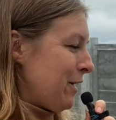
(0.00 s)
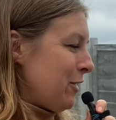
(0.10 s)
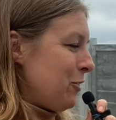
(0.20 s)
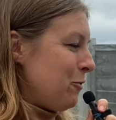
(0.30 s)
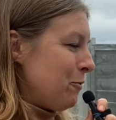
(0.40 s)

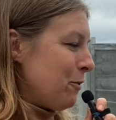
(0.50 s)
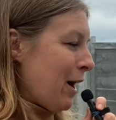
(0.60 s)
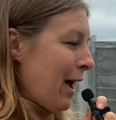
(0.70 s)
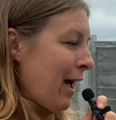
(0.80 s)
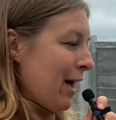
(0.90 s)
You
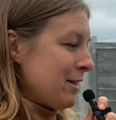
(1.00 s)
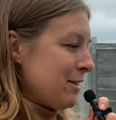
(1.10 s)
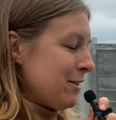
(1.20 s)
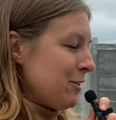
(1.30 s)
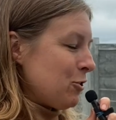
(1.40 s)
had
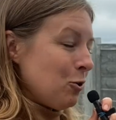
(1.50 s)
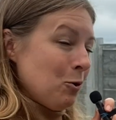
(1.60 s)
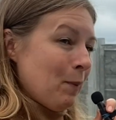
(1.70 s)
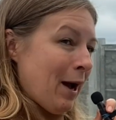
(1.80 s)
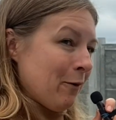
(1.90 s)

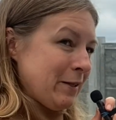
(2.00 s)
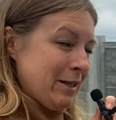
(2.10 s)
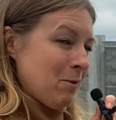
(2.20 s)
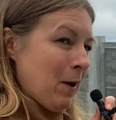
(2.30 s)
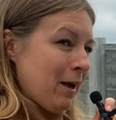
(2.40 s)
£2
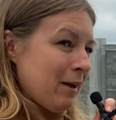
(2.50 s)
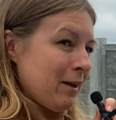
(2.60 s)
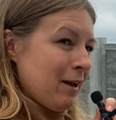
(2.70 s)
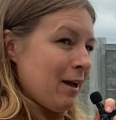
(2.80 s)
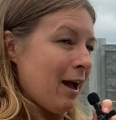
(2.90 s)
in the bank
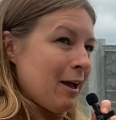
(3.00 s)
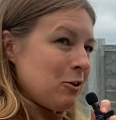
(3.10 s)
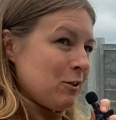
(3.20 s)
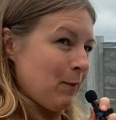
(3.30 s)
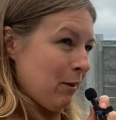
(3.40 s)
and you
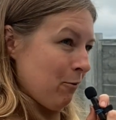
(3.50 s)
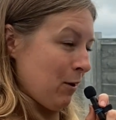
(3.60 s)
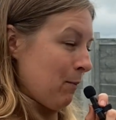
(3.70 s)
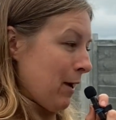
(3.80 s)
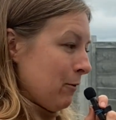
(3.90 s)
spent
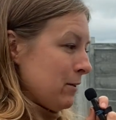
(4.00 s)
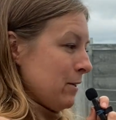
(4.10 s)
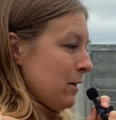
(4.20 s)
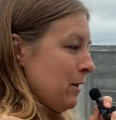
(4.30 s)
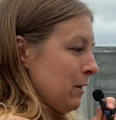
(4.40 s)

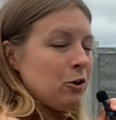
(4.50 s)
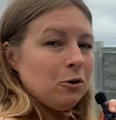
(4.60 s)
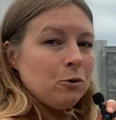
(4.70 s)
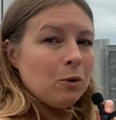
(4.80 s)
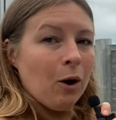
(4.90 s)
£3.
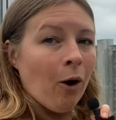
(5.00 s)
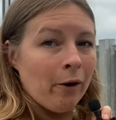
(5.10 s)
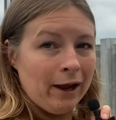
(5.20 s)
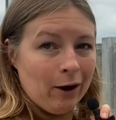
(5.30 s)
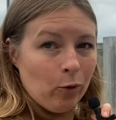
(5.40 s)
You are
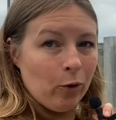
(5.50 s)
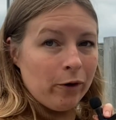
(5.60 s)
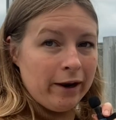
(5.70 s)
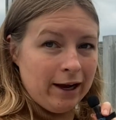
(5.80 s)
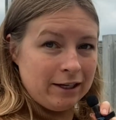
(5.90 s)
now
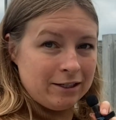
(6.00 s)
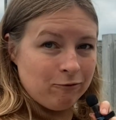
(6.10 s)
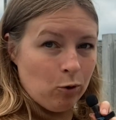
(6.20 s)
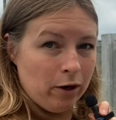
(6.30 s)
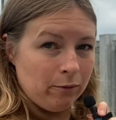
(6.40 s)
on
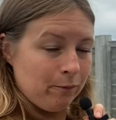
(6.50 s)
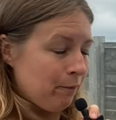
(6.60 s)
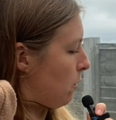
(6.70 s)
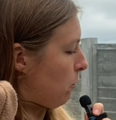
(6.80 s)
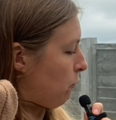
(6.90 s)
-1.
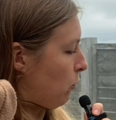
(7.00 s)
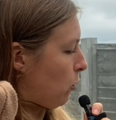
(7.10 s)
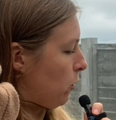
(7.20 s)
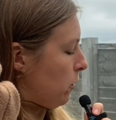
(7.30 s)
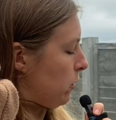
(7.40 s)
Number
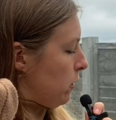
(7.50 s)
4,